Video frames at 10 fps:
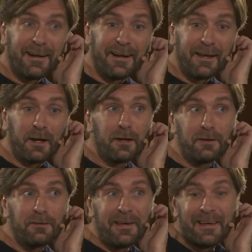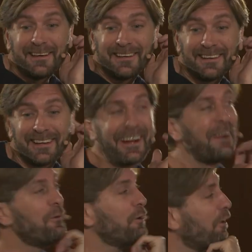I
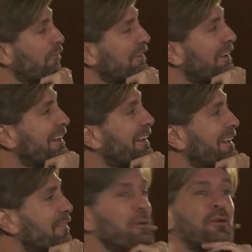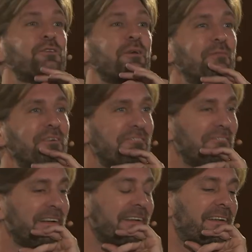would love it that it was a
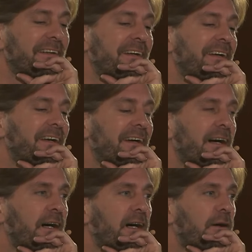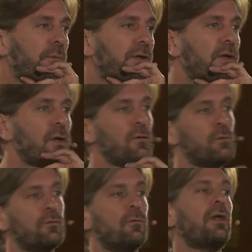movement. But
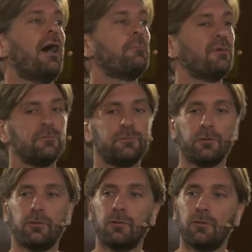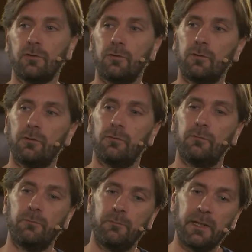what happened for
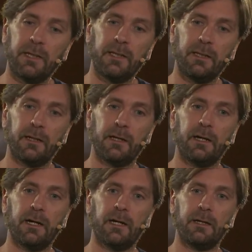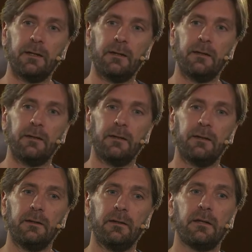me and
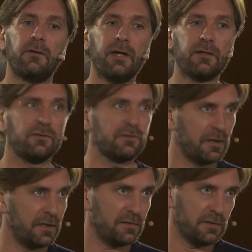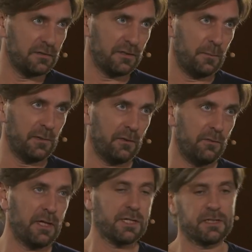the directors that is in the same
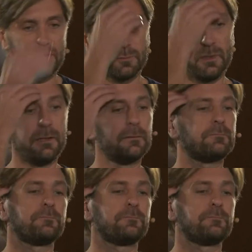generation as me